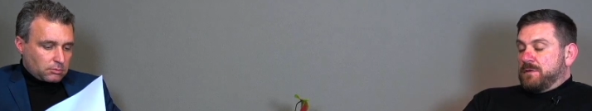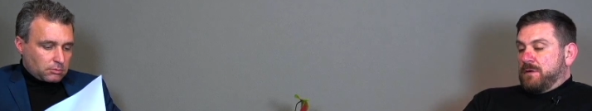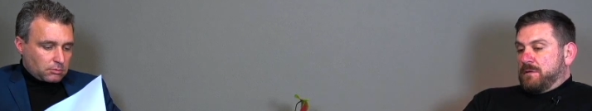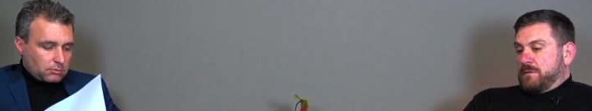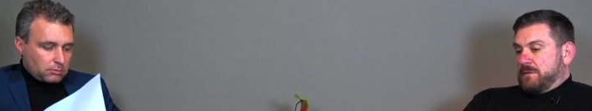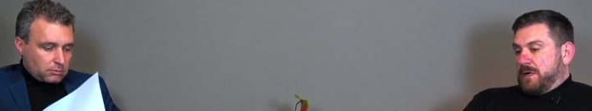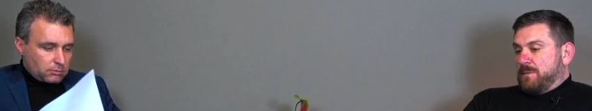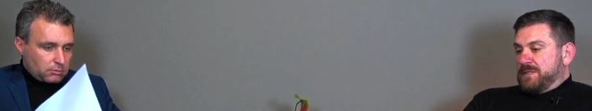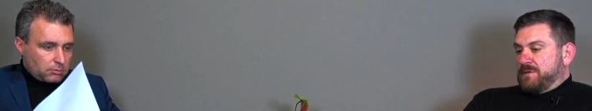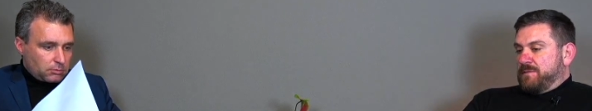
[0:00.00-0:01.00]
Speaker 1: on how
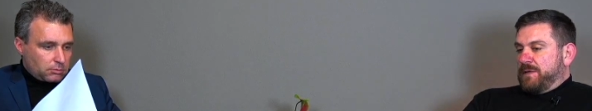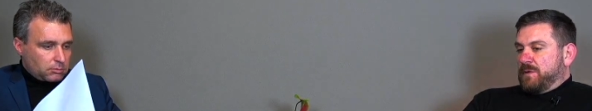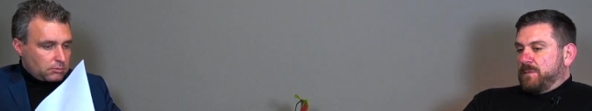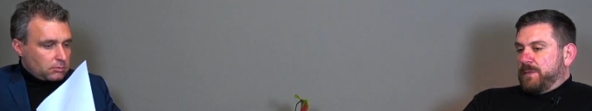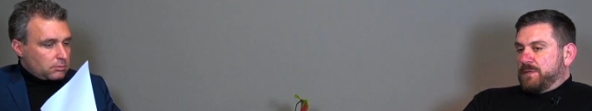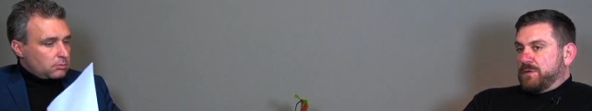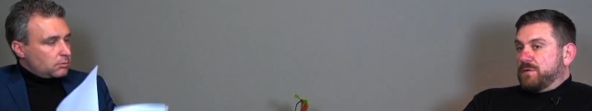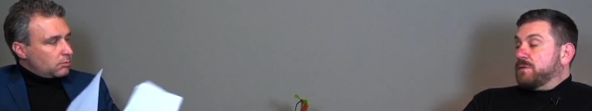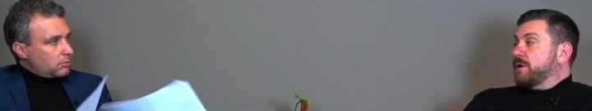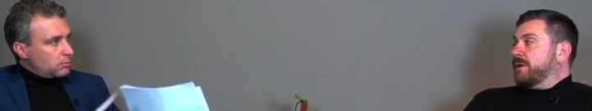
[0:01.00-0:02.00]
much the rent will be, so
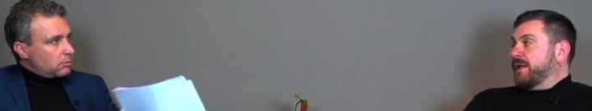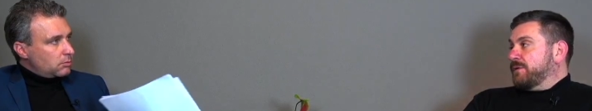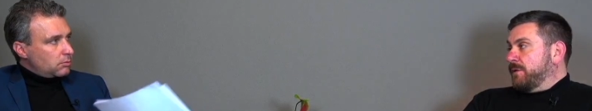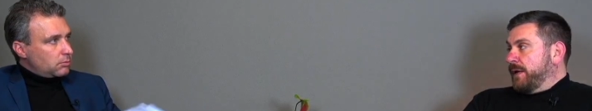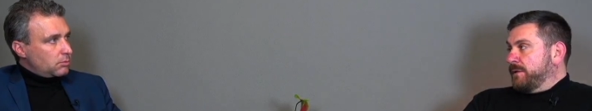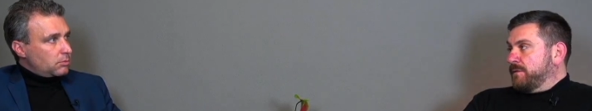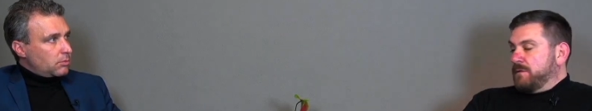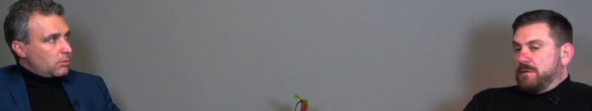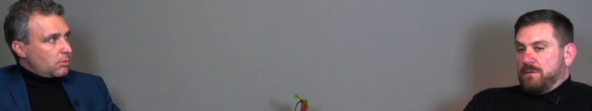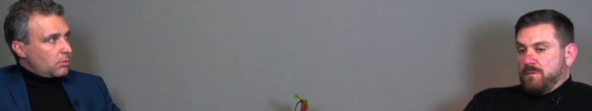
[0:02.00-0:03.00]
you can calculate
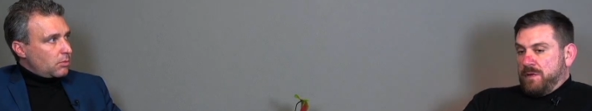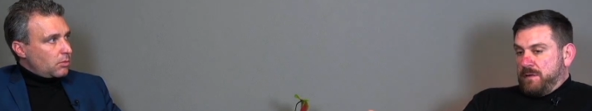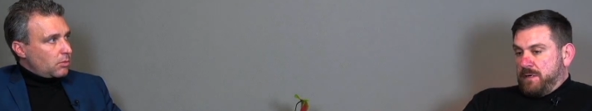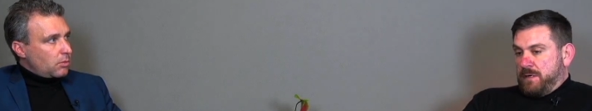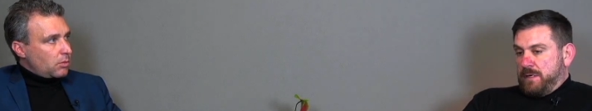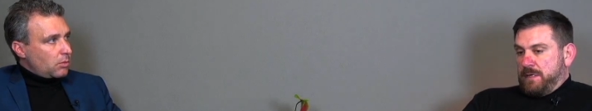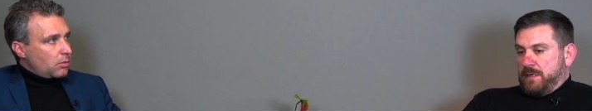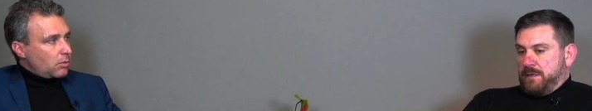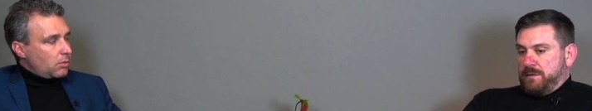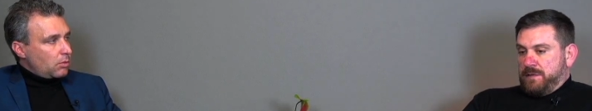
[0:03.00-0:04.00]
whether
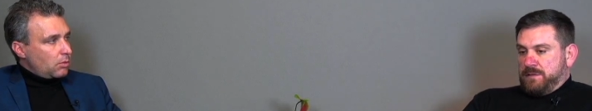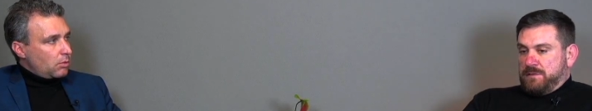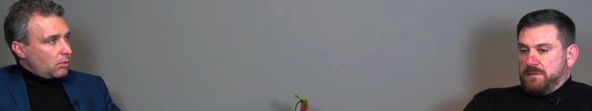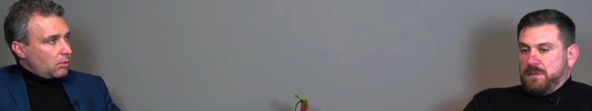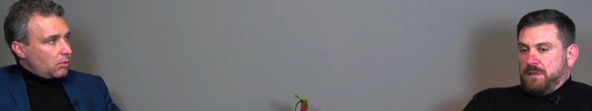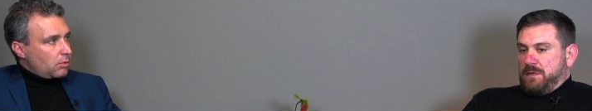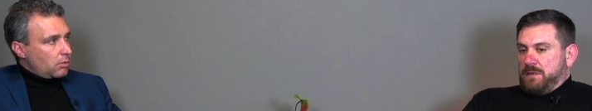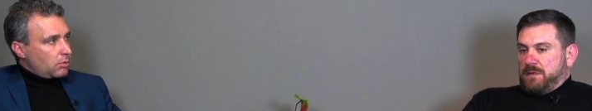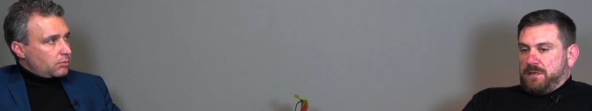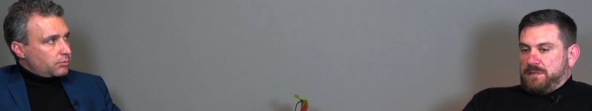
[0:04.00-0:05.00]
uh, this
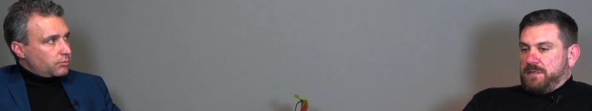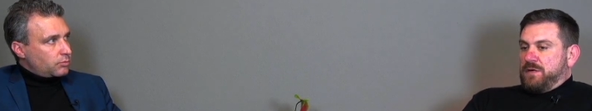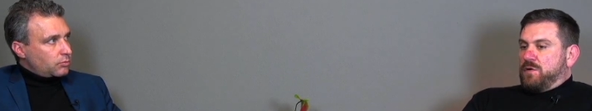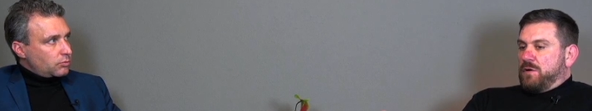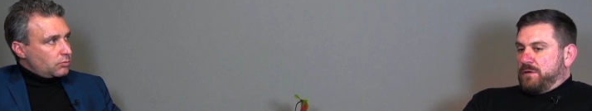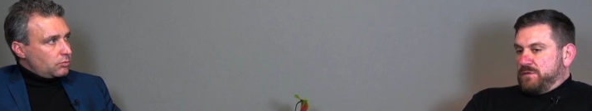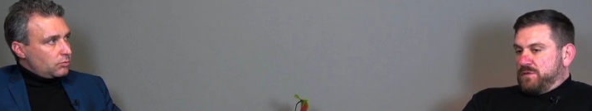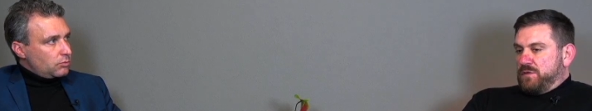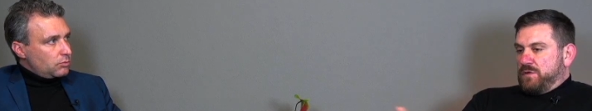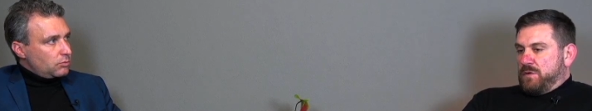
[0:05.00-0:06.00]
is in accordance
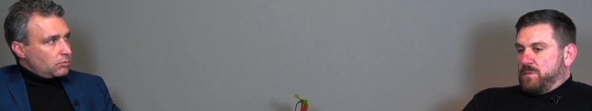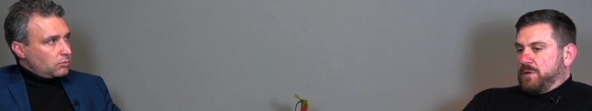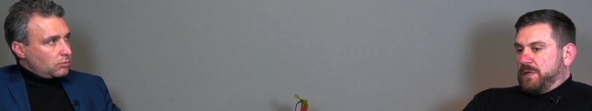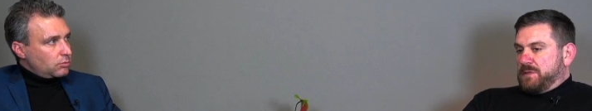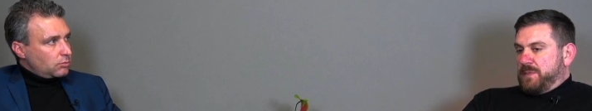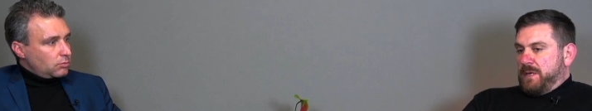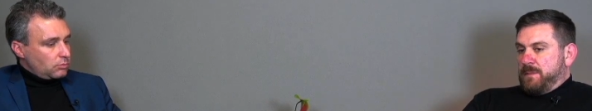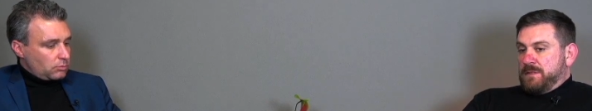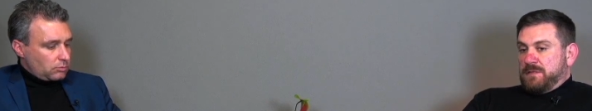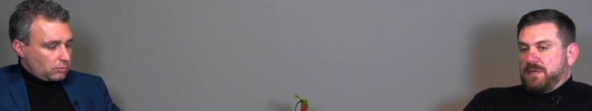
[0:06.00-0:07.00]
to your mortgage
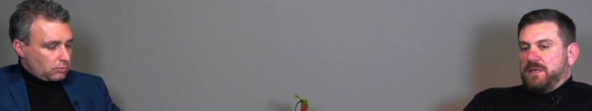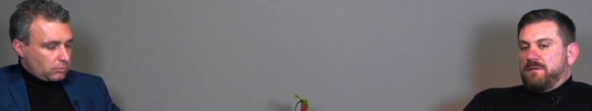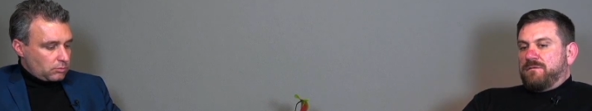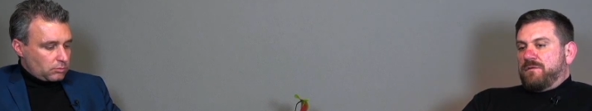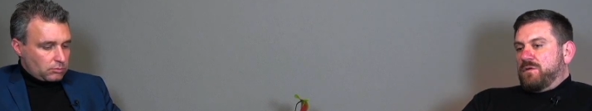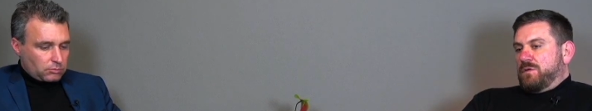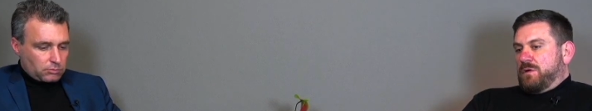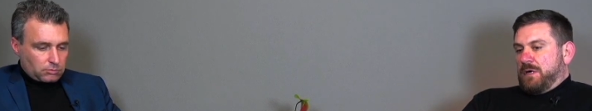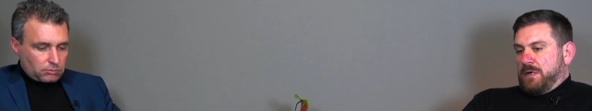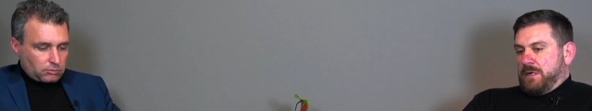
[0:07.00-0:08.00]
payments. If
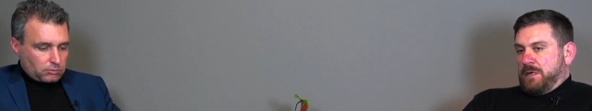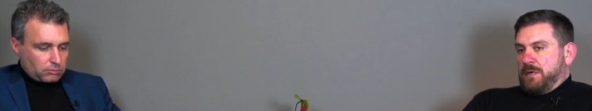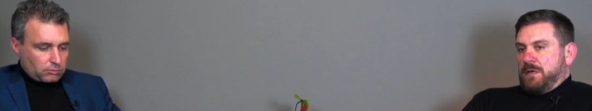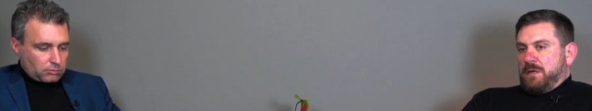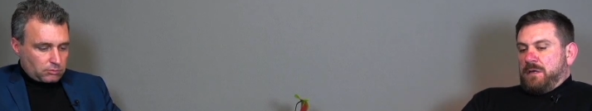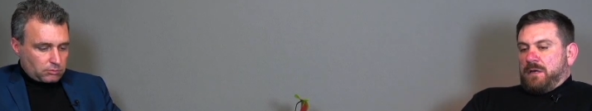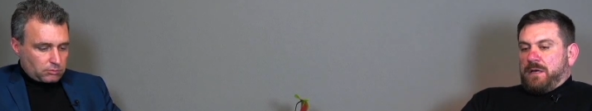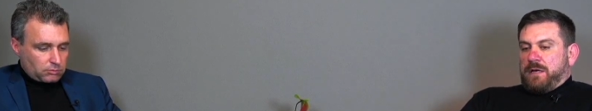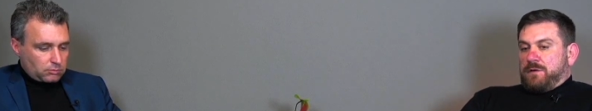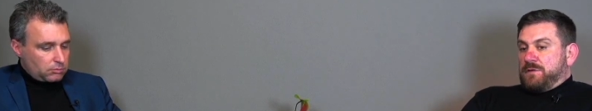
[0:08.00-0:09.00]
you are
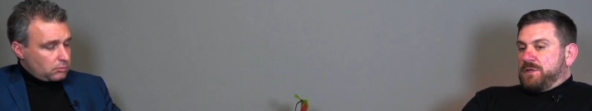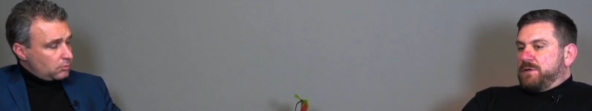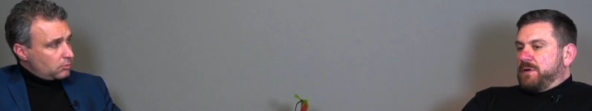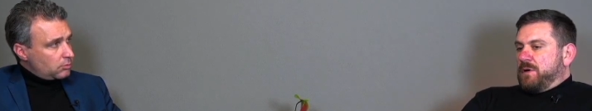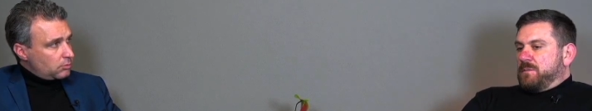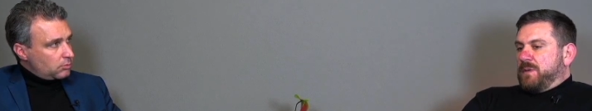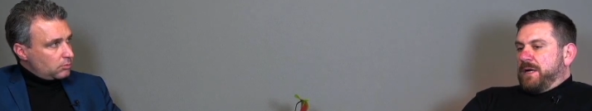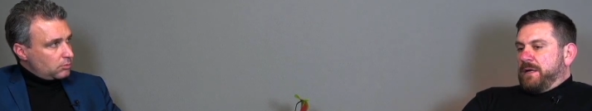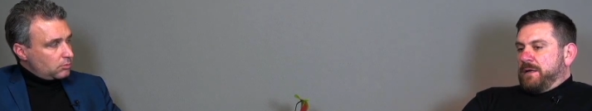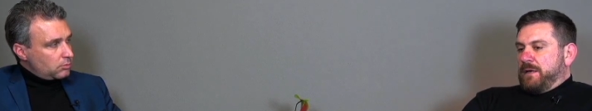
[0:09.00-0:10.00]
uh, considering on
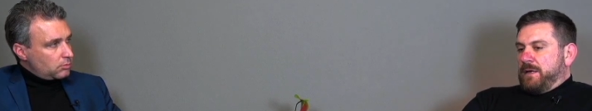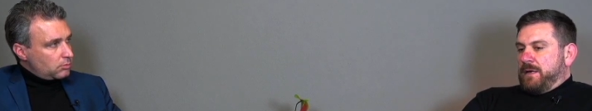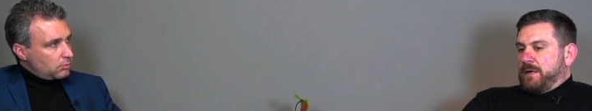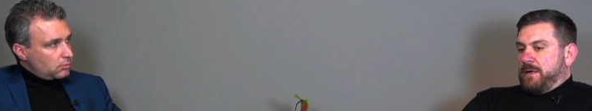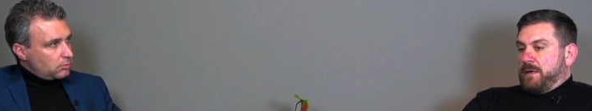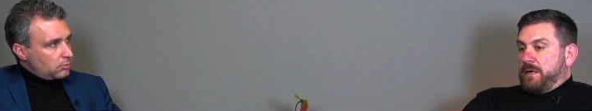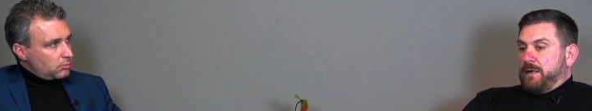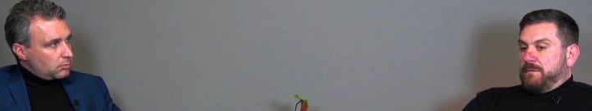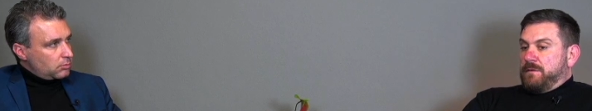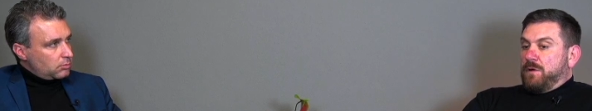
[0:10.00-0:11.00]
buying uh,
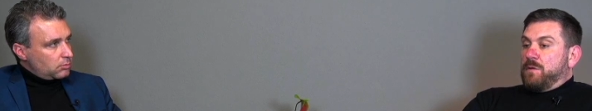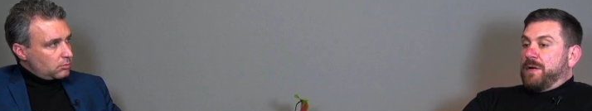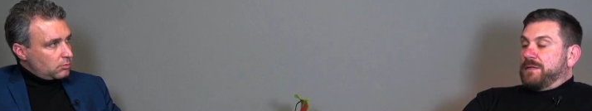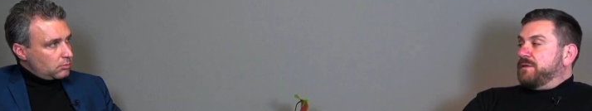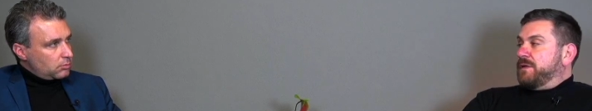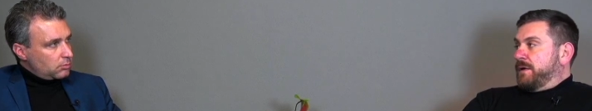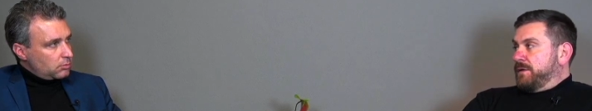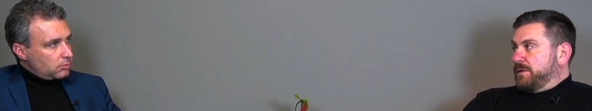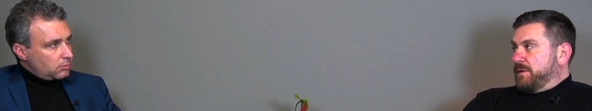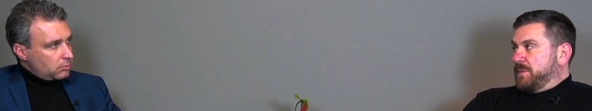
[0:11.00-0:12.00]
an already
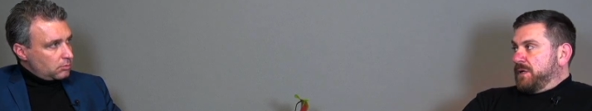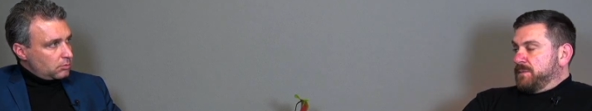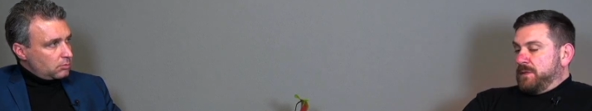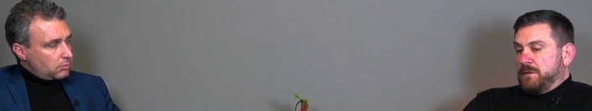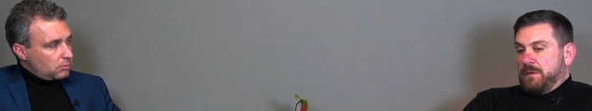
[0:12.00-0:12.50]
tenanted apartment,